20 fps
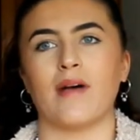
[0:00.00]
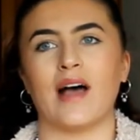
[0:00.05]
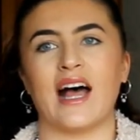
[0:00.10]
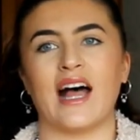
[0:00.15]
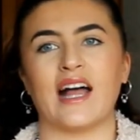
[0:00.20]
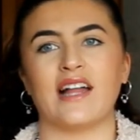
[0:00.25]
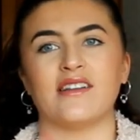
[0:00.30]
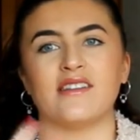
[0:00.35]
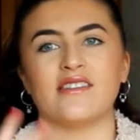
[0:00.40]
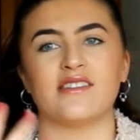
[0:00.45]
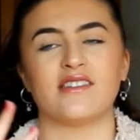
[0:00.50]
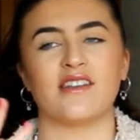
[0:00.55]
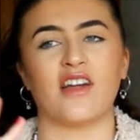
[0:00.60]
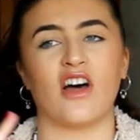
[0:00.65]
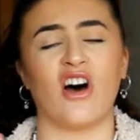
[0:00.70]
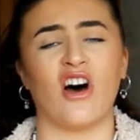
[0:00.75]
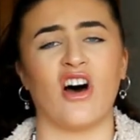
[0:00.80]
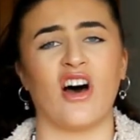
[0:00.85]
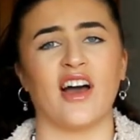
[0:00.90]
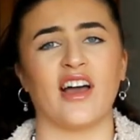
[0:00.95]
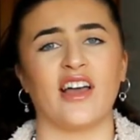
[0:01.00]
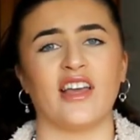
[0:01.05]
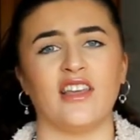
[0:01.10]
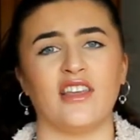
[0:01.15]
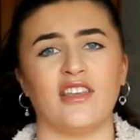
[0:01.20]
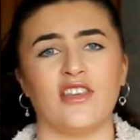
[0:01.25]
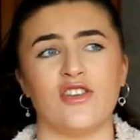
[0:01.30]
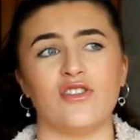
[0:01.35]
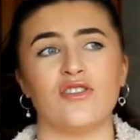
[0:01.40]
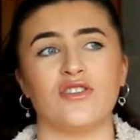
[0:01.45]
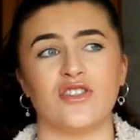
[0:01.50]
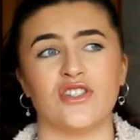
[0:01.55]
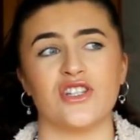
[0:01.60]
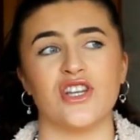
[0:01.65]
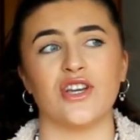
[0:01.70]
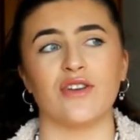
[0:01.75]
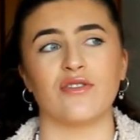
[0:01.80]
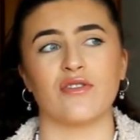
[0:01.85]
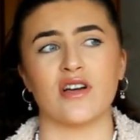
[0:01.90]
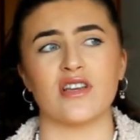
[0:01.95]
and I used
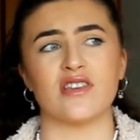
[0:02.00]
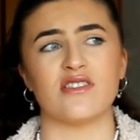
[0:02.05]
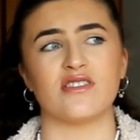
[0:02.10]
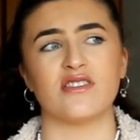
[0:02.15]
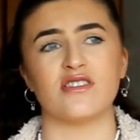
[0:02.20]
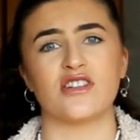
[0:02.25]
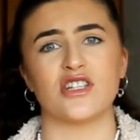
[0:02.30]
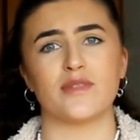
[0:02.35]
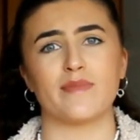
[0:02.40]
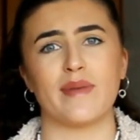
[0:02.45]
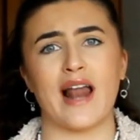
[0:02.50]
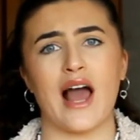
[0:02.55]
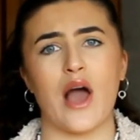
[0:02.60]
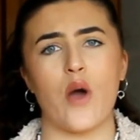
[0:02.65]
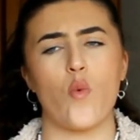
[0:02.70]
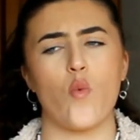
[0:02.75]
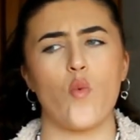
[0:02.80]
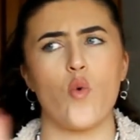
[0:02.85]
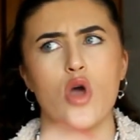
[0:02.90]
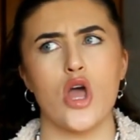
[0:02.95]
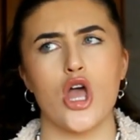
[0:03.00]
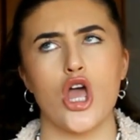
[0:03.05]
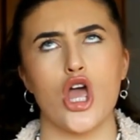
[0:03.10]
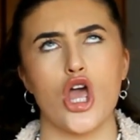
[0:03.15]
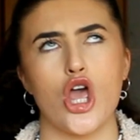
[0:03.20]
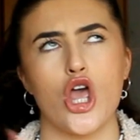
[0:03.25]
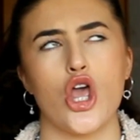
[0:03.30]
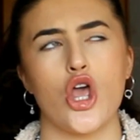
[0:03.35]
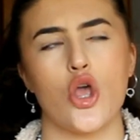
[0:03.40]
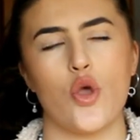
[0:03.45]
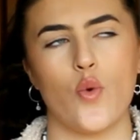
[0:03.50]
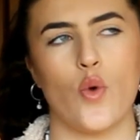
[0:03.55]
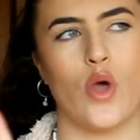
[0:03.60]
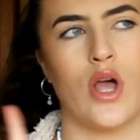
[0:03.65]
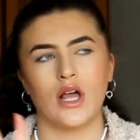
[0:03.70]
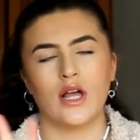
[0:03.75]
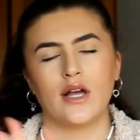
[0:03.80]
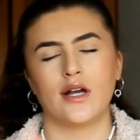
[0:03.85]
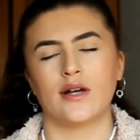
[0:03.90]
to just be like, woo!